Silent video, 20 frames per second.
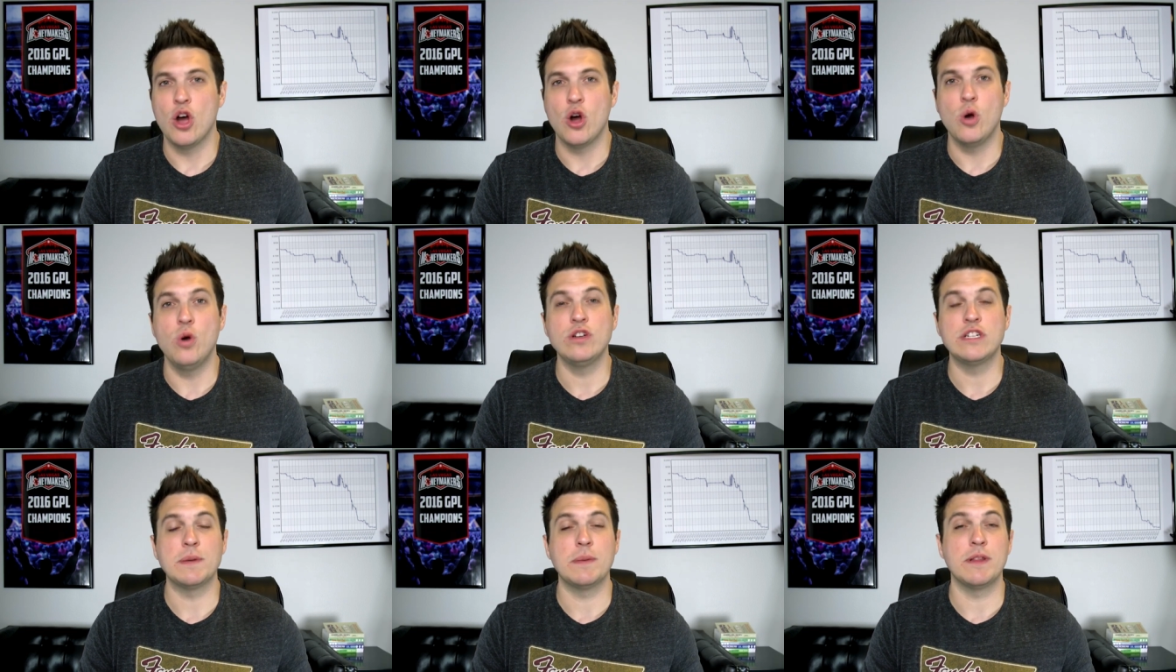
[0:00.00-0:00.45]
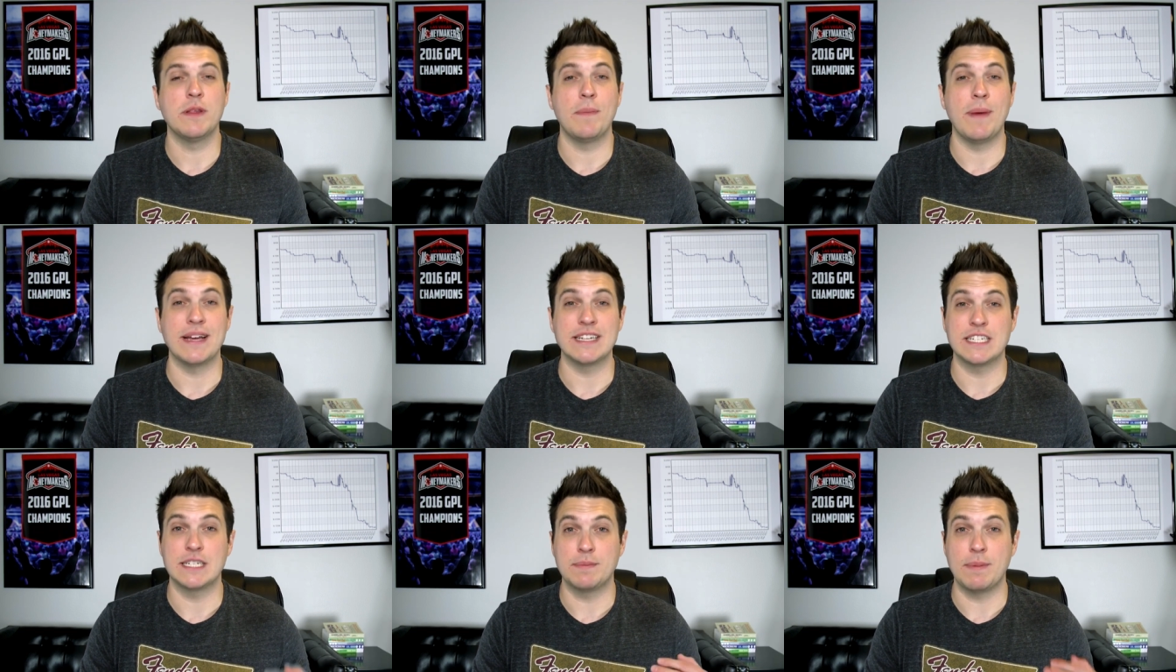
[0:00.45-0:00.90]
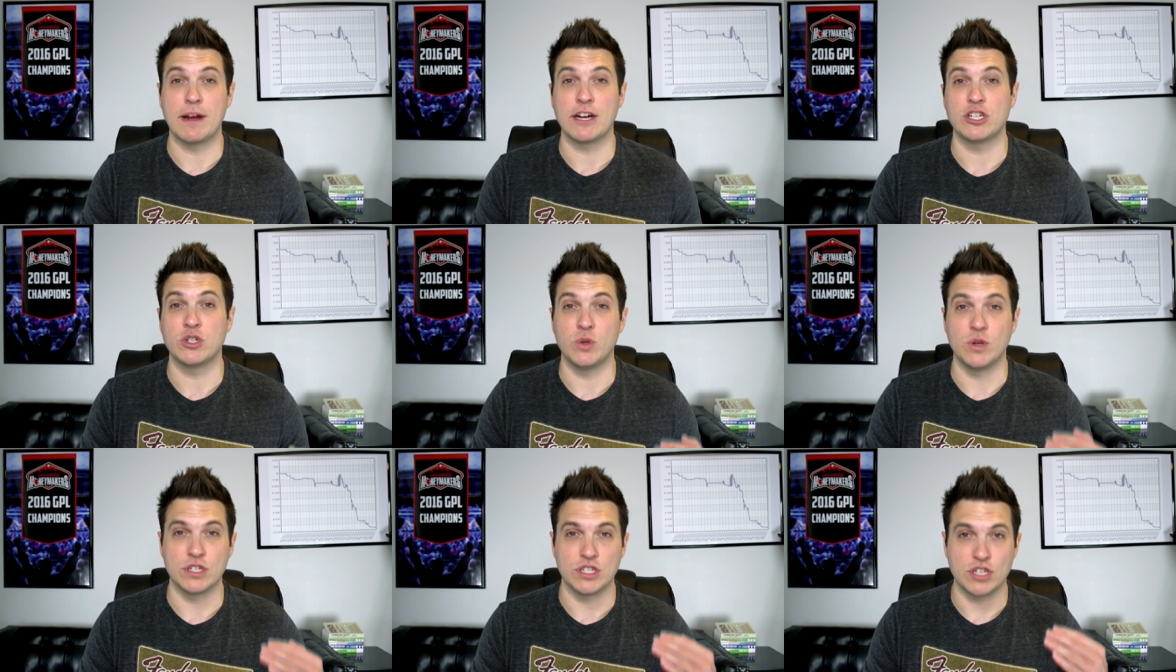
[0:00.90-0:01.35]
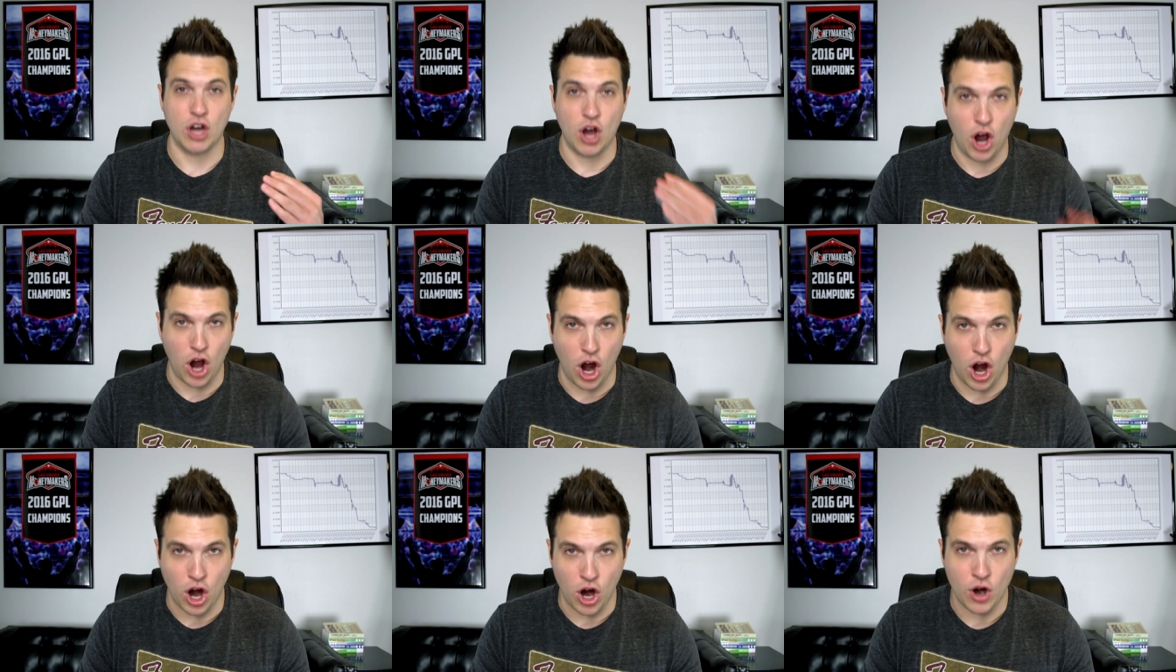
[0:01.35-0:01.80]
who some of the best specialists
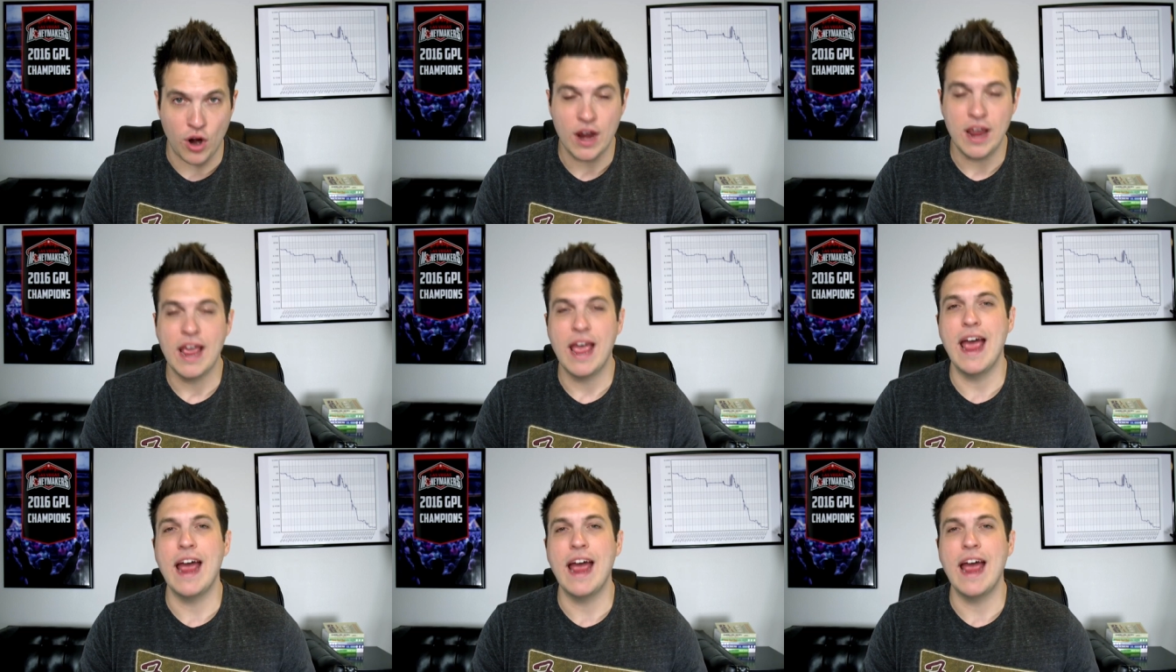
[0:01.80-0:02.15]
are,